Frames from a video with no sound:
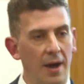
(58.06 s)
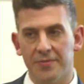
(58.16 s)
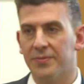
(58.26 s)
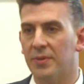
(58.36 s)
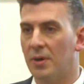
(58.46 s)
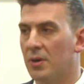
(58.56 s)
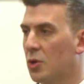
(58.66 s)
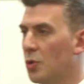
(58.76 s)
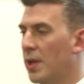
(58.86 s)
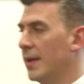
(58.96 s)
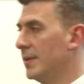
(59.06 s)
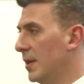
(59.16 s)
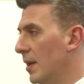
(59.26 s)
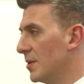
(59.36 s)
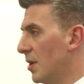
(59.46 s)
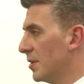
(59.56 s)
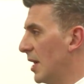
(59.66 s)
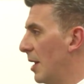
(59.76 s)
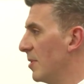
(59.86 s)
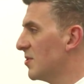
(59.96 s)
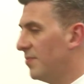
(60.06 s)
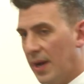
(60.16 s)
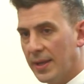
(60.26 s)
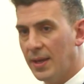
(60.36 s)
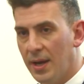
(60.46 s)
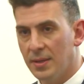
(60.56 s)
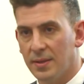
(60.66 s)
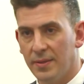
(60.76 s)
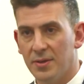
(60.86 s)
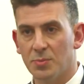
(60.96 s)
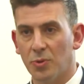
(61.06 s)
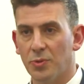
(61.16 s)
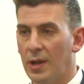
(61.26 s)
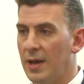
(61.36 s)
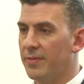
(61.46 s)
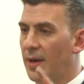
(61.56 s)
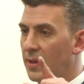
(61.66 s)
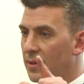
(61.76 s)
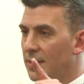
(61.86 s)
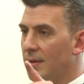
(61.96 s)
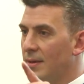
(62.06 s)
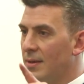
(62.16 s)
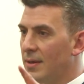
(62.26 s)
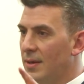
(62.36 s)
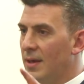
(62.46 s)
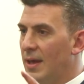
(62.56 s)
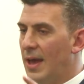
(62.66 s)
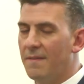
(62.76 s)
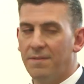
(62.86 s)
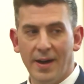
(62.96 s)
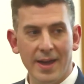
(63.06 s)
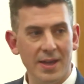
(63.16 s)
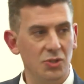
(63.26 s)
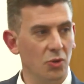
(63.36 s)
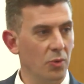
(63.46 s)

after good ideas, our time is finite and there's more to life than F.I. We're